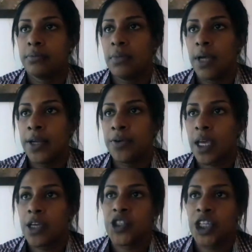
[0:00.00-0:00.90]

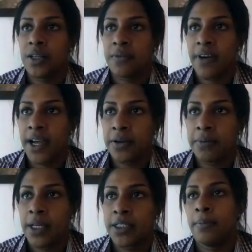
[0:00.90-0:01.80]
education
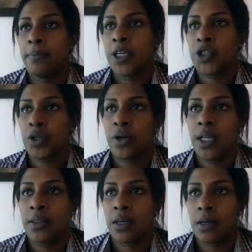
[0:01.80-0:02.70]
environment, make sure
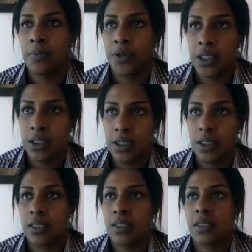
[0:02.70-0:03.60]
that the
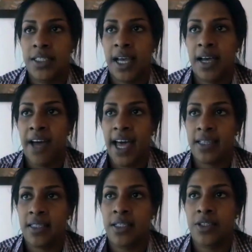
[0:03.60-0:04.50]
communities have
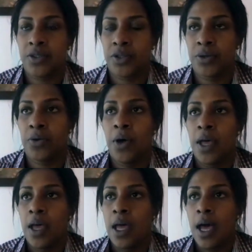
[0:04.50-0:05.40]
access to
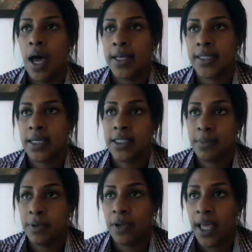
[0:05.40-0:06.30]

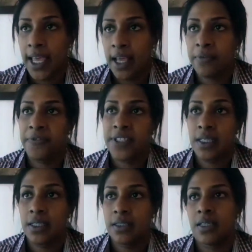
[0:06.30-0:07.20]
acceptable health
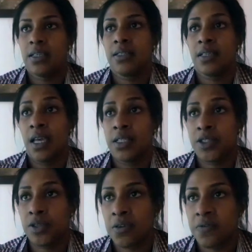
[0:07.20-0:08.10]
facilities and
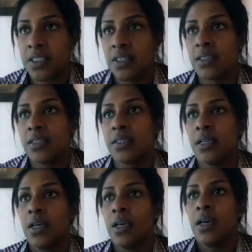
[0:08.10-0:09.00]
services.
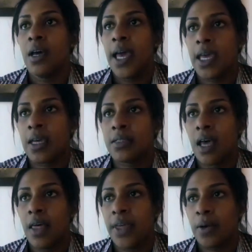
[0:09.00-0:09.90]
And
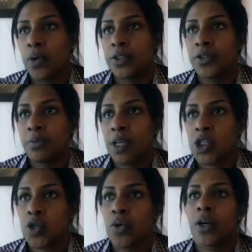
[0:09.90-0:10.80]
they want to make
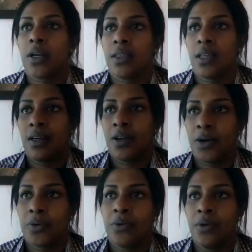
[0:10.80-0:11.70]
sure that they
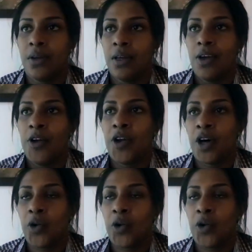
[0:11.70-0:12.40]
know not